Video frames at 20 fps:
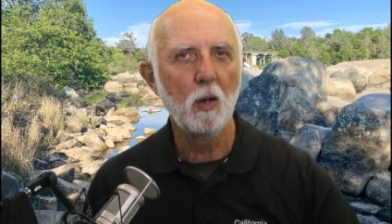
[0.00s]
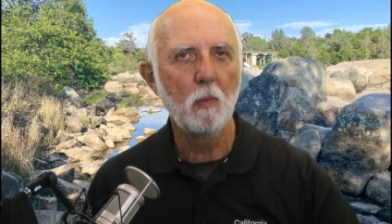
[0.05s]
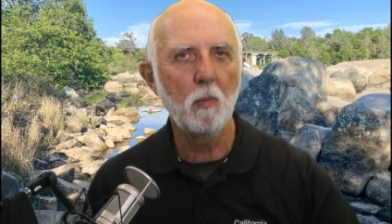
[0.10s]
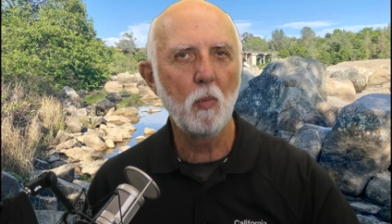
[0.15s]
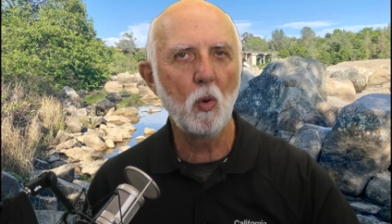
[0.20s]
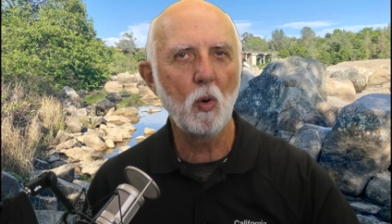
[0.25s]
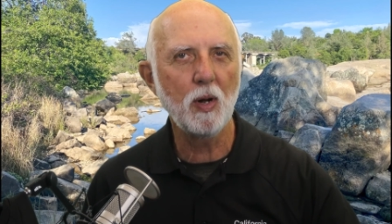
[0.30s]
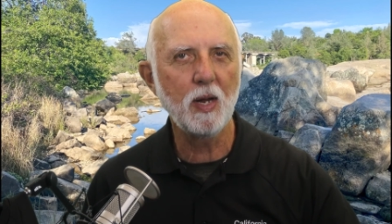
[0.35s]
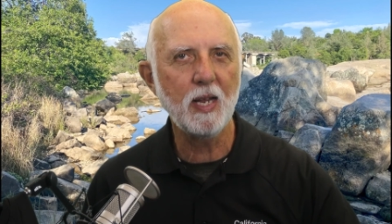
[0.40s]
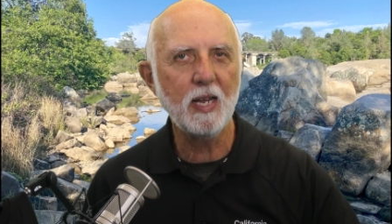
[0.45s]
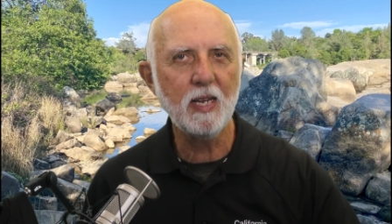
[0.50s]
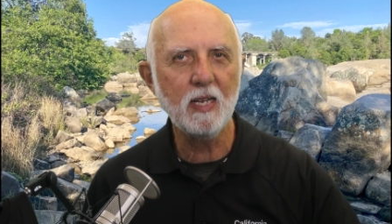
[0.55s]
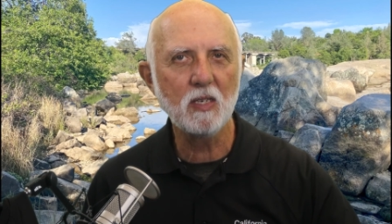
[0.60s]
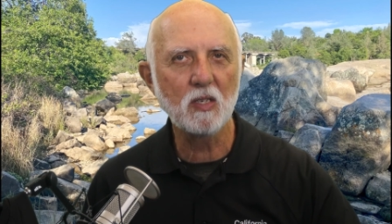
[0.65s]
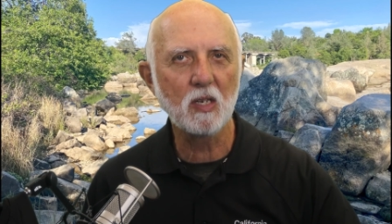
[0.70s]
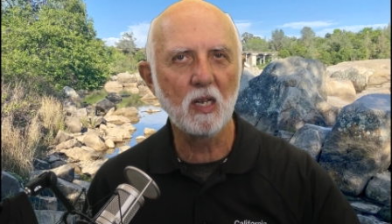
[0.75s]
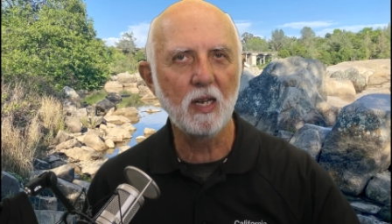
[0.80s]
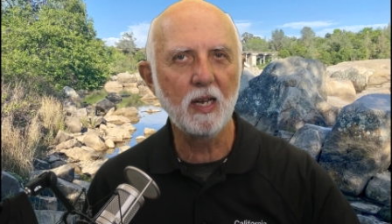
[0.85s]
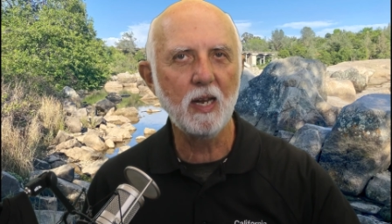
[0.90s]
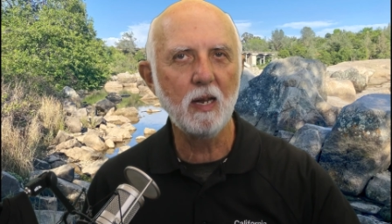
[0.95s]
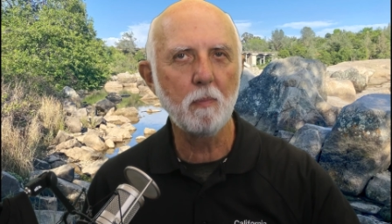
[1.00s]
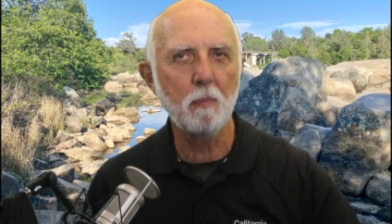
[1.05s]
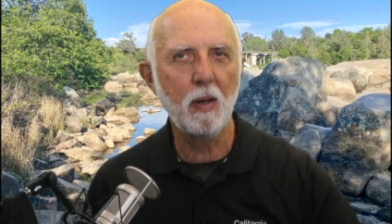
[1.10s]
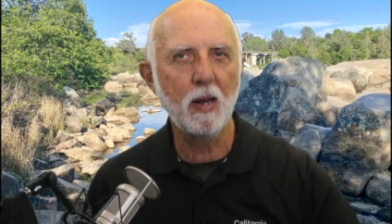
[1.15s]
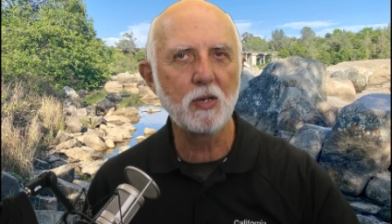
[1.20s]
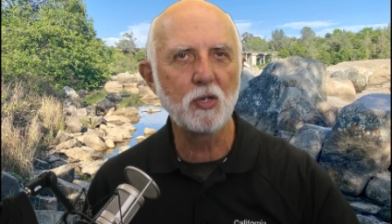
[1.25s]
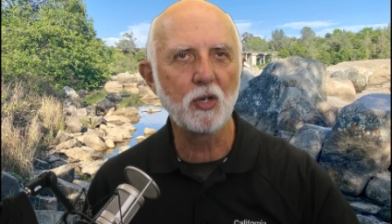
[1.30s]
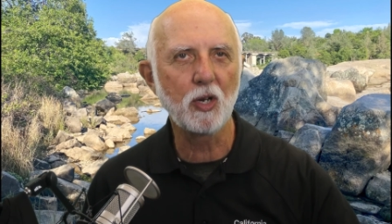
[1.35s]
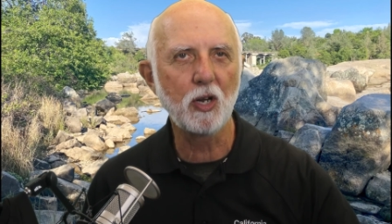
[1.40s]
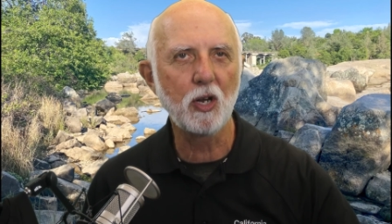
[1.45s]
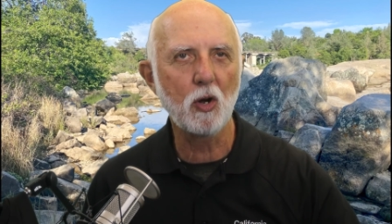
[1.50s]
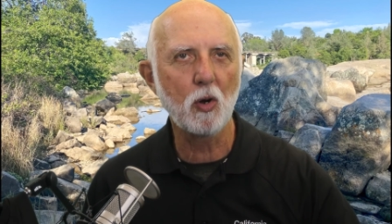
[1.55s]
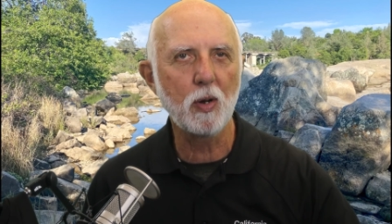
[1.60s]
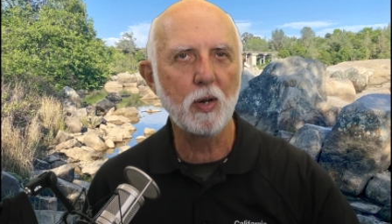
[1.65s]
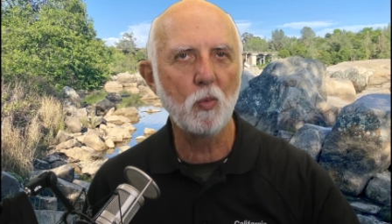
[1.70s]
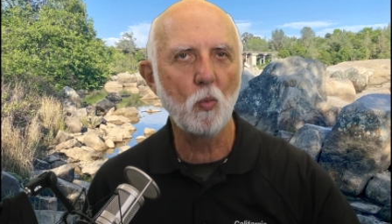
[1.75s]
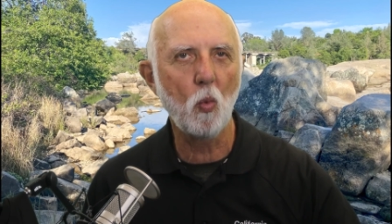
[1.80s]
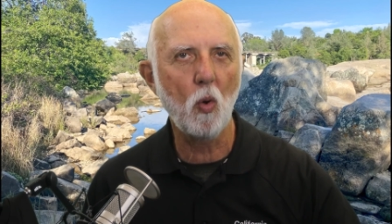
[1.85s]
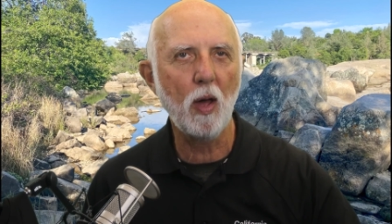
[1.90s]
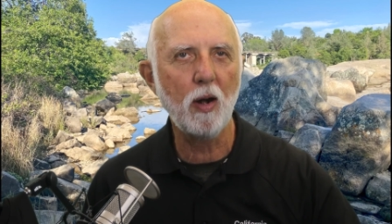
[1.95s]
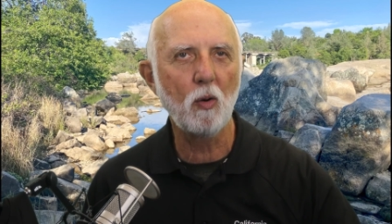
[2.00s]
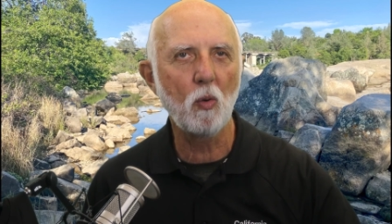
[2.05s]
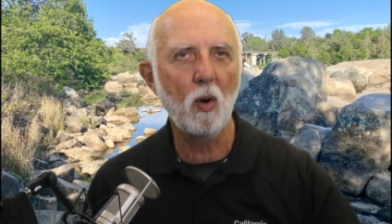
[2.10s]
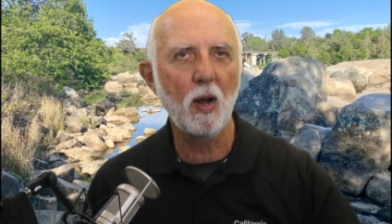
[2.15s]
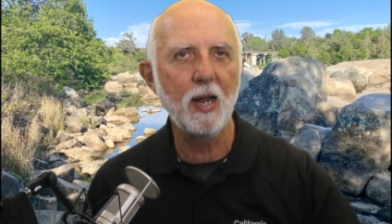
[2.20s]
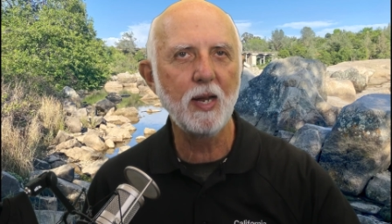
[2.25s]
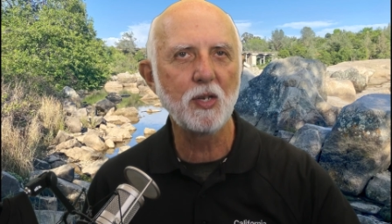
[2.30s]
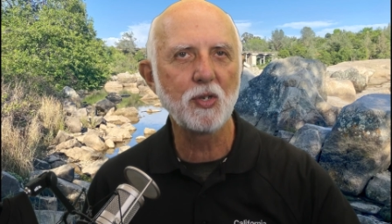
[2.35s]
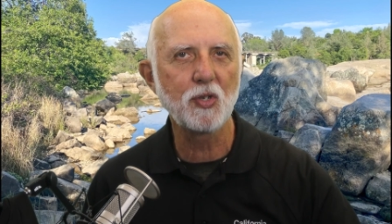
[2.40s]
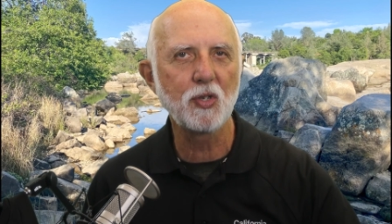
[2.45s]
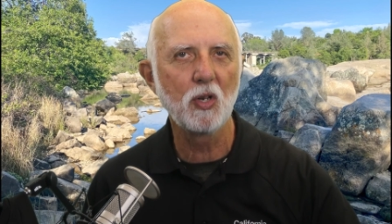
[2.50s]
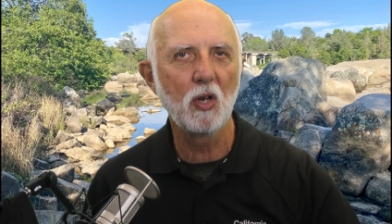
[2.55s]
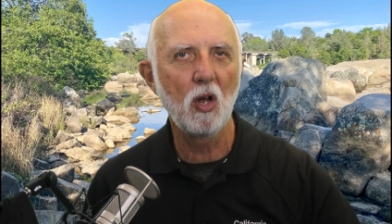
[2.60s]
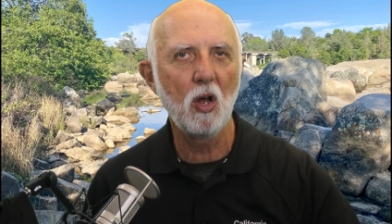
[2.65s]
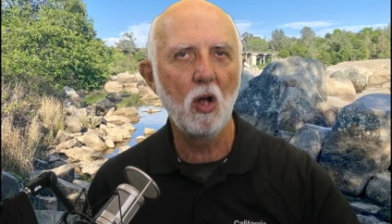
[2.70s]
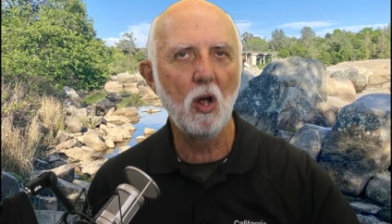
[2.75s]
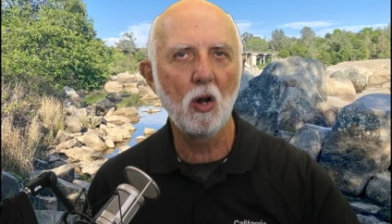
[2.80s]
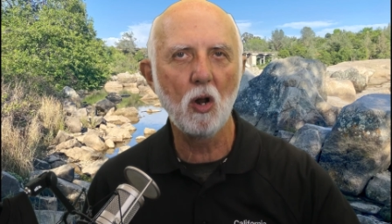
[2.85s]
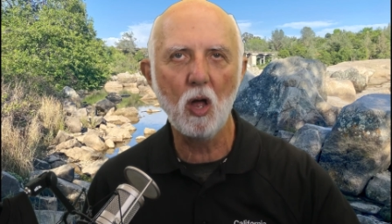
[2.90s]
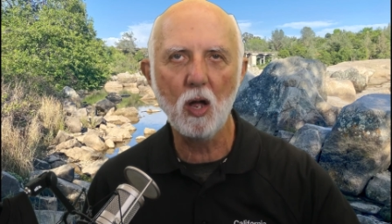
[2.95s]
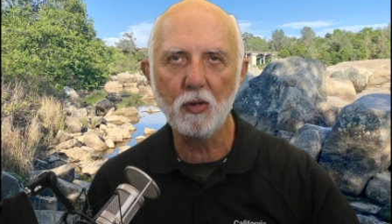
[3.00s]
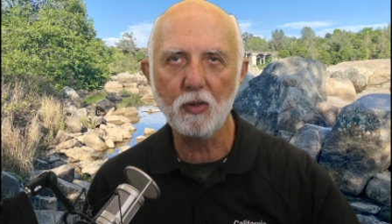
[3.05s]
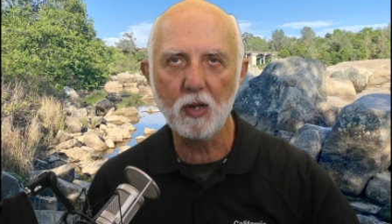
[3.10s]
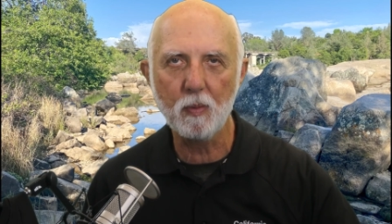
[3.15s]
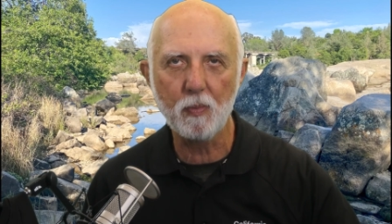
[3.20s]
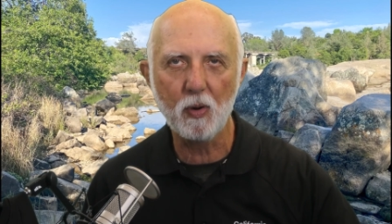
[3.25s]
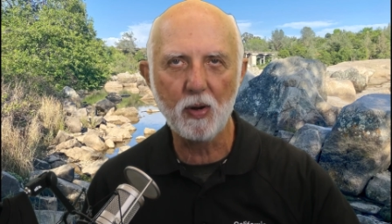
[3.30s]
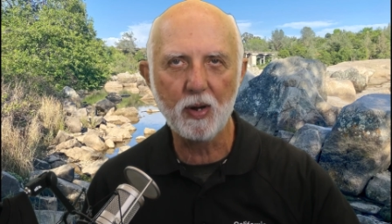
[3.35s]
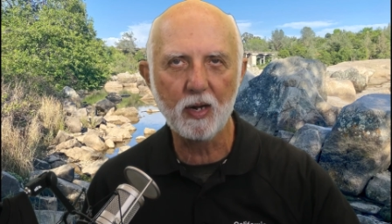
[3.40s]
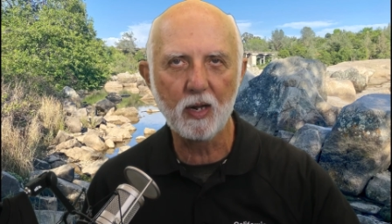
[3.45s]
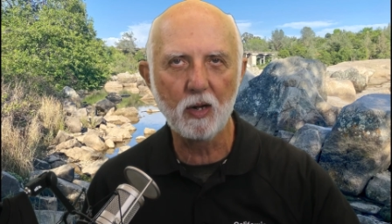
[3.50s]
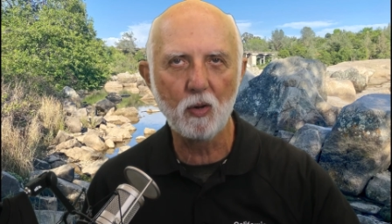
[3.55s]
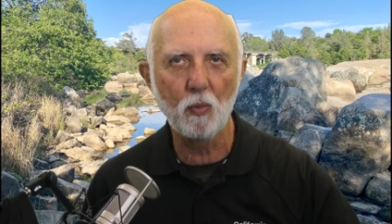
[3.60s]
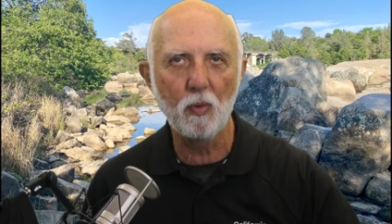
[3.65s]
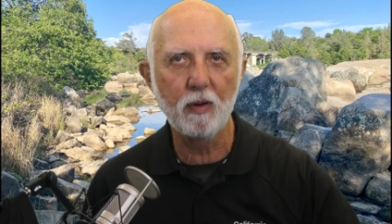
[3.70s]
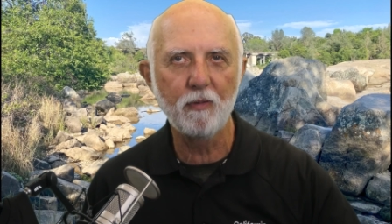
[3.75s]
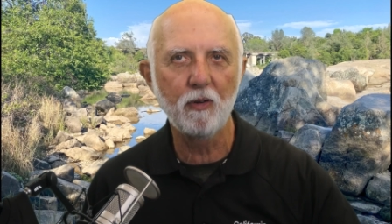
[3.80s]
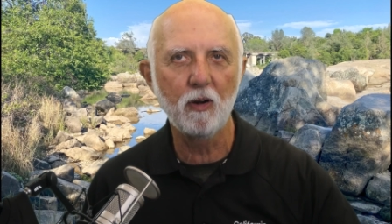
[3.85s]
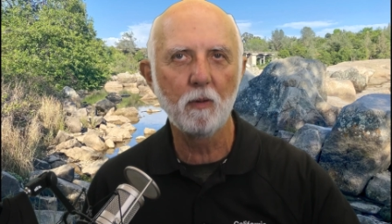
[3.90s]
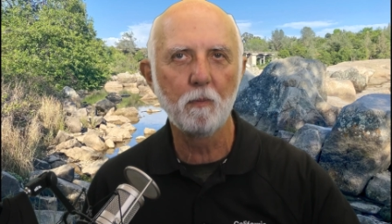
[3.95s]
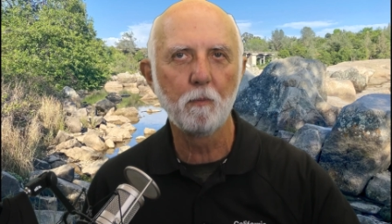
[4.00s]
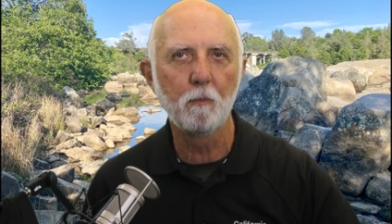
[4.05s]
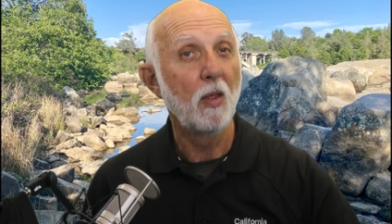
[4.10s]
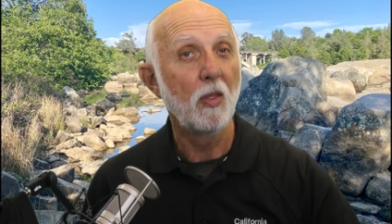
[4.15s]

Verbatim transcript: more easily by securing water rights along the American River.